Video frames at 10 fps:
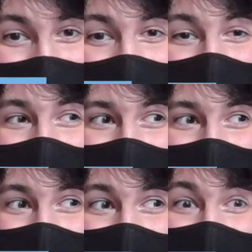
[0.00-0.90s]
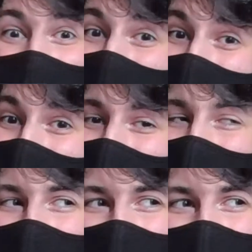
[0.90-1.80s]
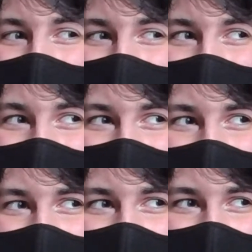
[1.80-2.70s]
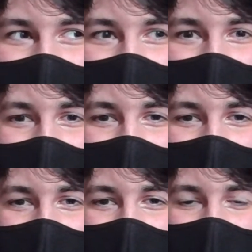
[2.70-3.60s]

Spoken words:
so who knows, maybe the